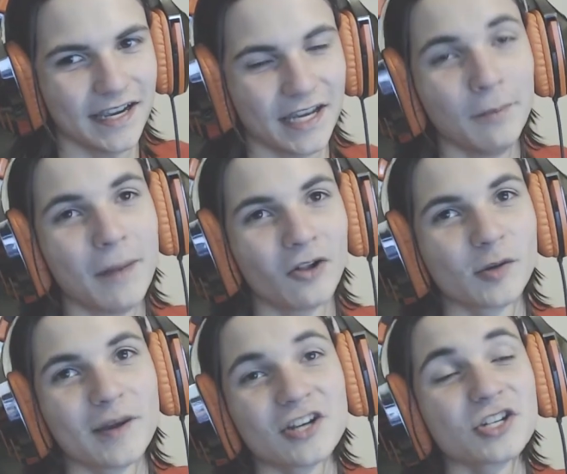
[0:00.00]
an
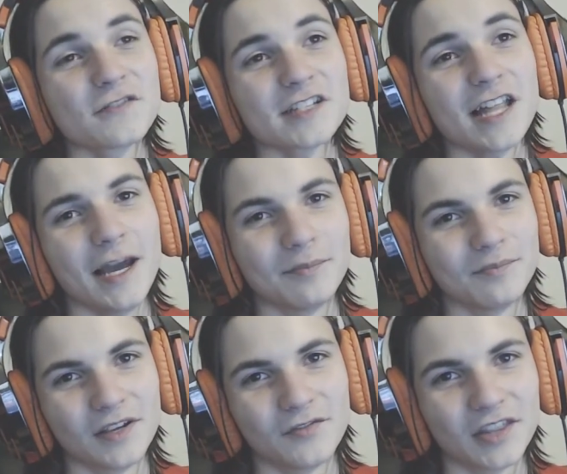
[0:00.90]
amalgamation of
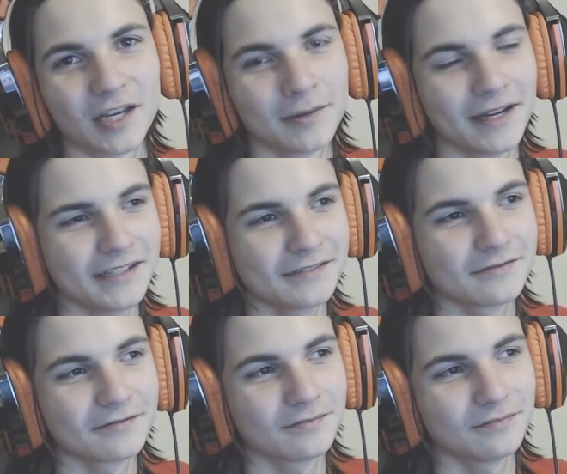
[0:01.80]
slime, if you think about it.
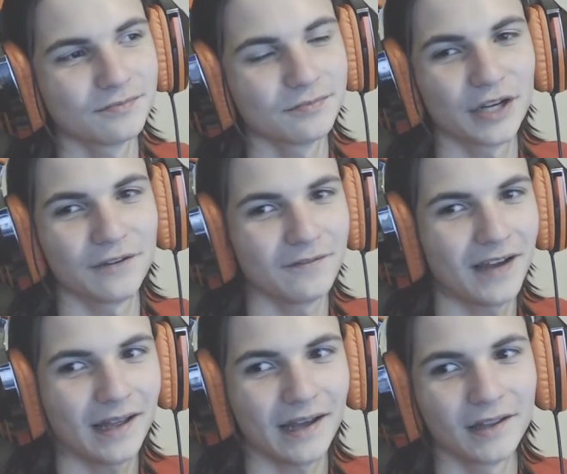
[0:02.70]
But
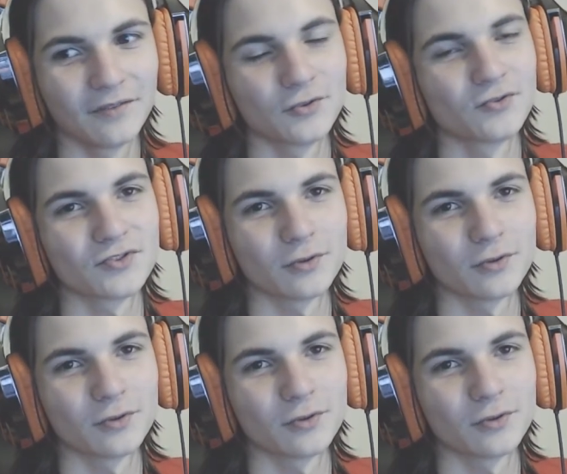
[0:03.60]
I love Goodra